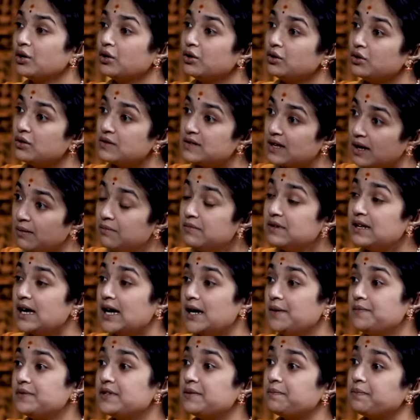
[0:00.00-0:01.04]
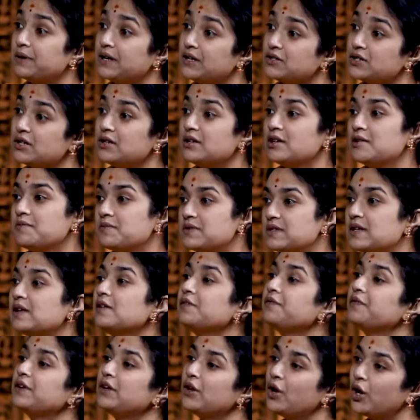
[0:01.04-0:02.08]
Sometimes the patient
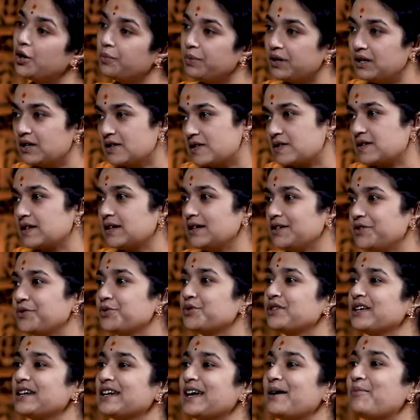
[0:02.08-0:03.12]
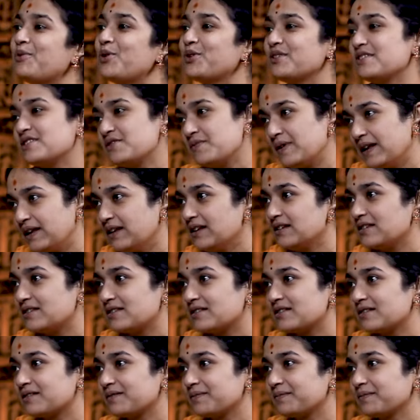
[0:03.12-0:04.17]
himself will not be in a state to think about his wellness.